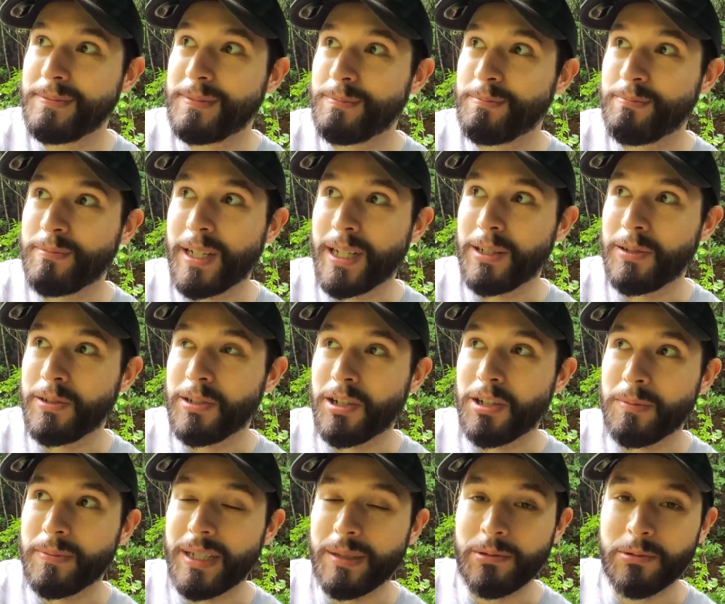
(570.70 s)
I don't know,
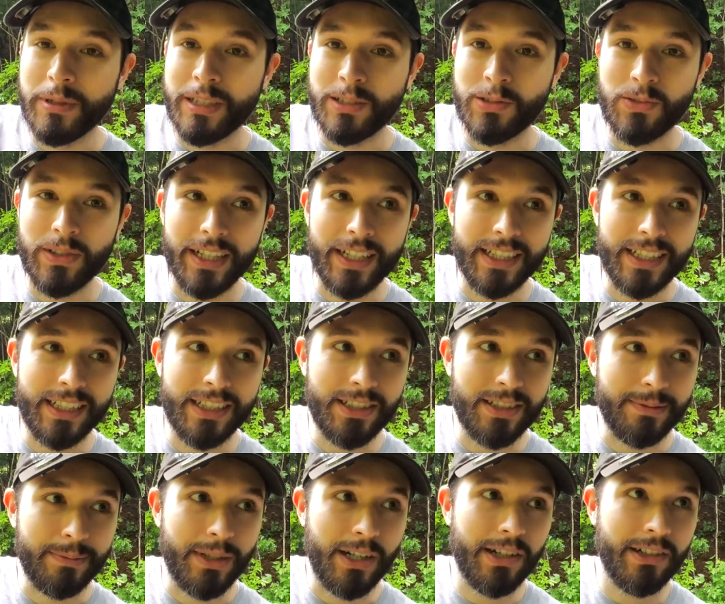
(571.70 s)
maybe we can try again
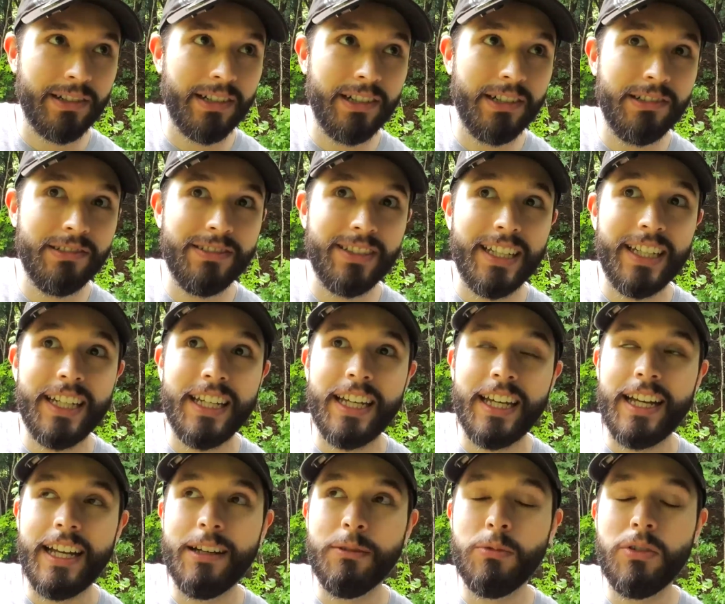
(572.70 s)
tomorrow.
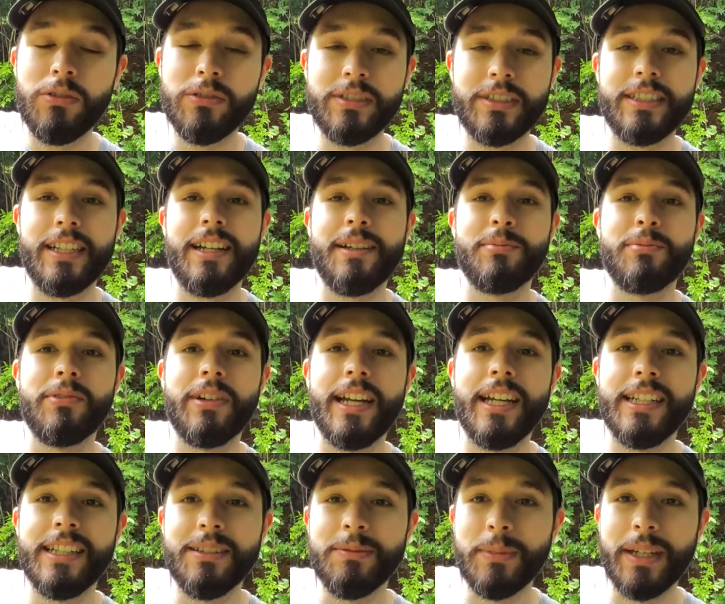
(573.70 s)
It won't stop
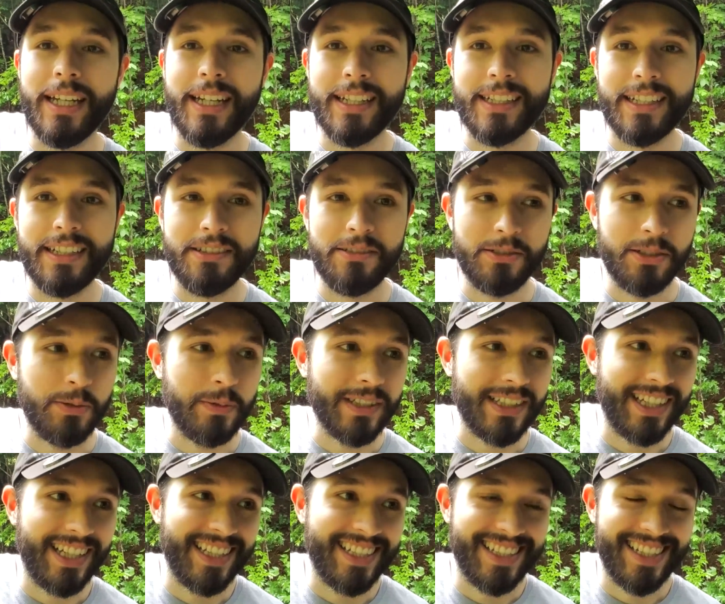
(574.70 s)
raining, man. I don't know what
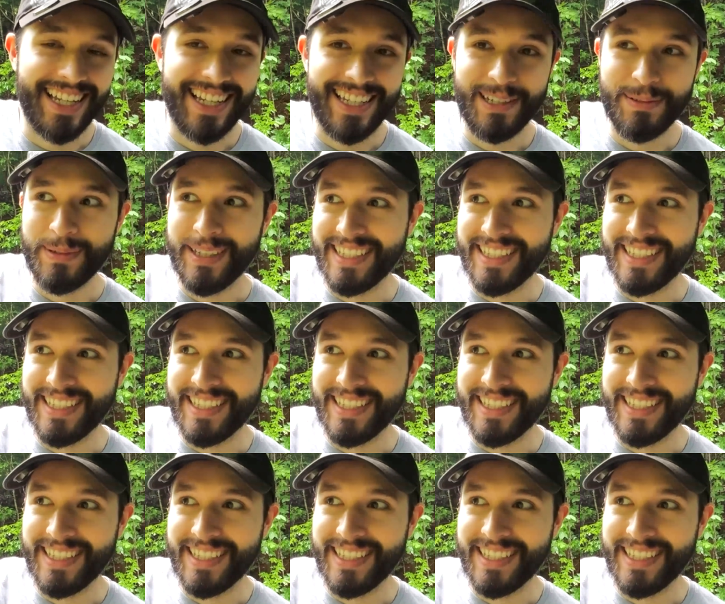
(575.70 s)
to say about